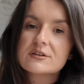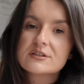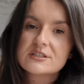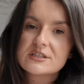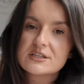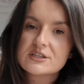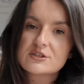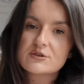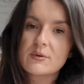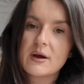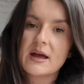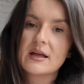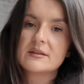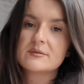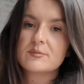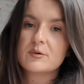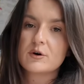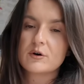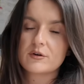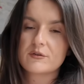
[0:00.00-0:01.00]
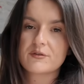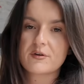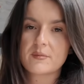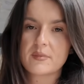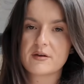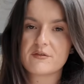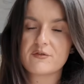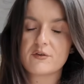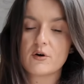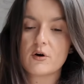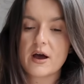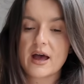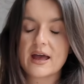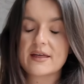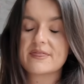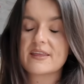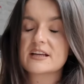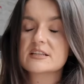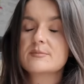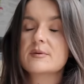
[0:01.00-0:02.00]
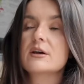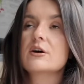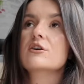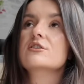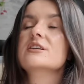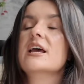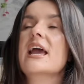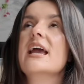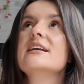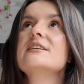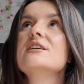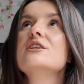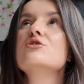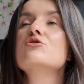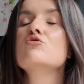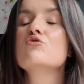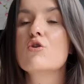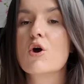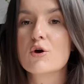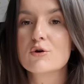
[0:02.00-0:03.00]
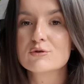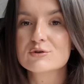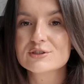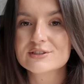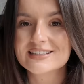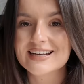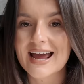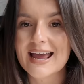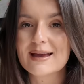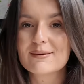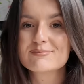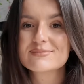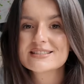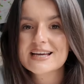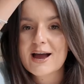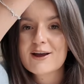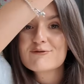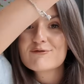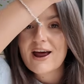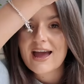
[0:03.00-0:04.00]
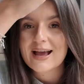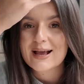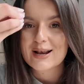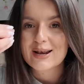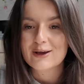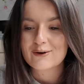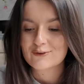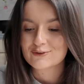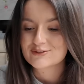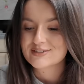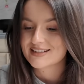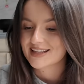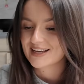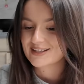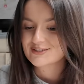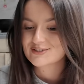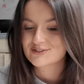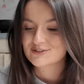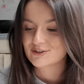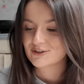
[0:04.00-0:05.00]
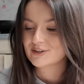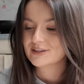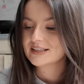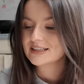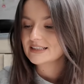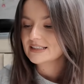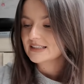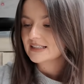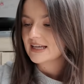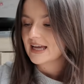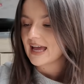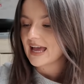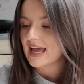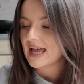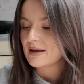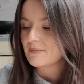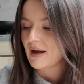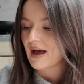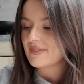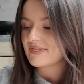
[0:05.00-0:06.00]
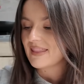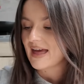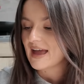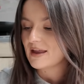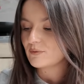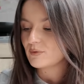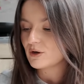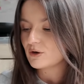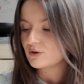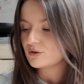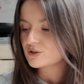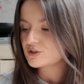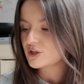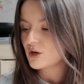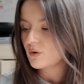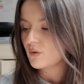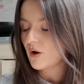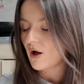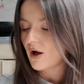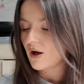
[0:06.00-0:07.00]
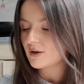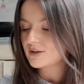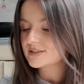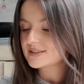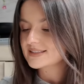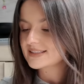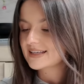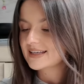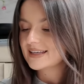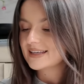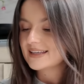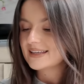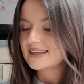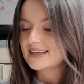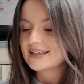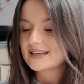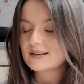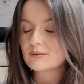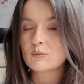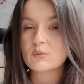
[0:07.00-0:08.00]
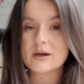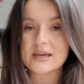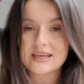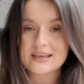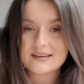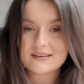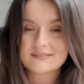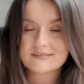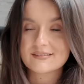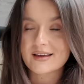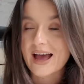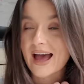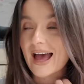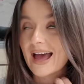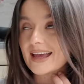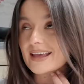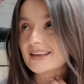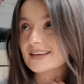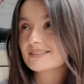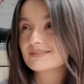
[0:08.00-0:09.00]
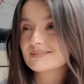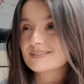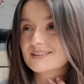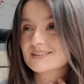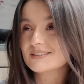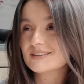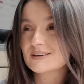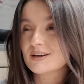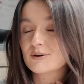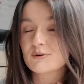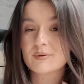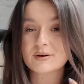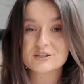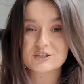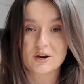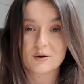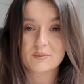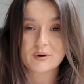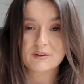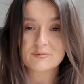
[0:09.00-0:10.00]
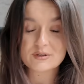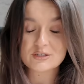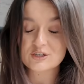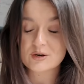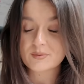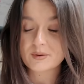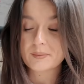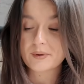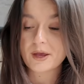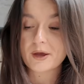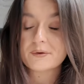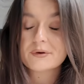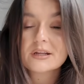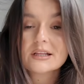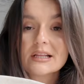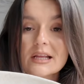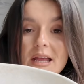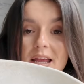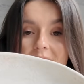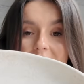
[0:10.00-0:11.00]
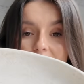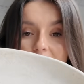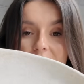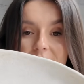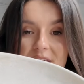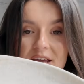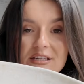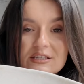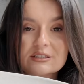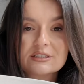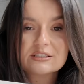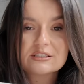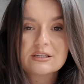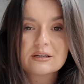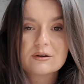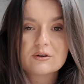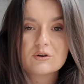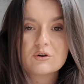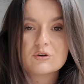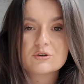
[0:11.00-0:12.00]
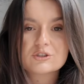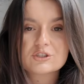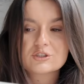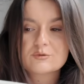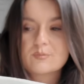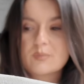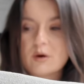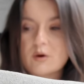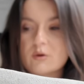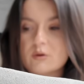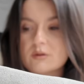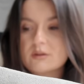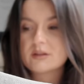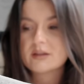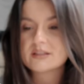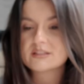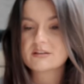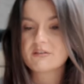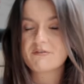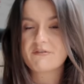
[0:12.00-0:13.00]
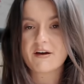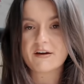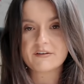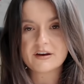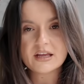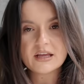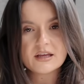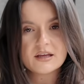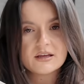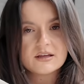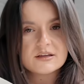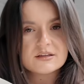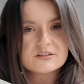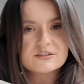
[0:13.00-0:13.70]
can see sweat pouring from my forehead. That's because it is rose and I am directly under that sun. And then we also got, who I shop, I might be shopping on my own, this gorgeous bowl. It's a very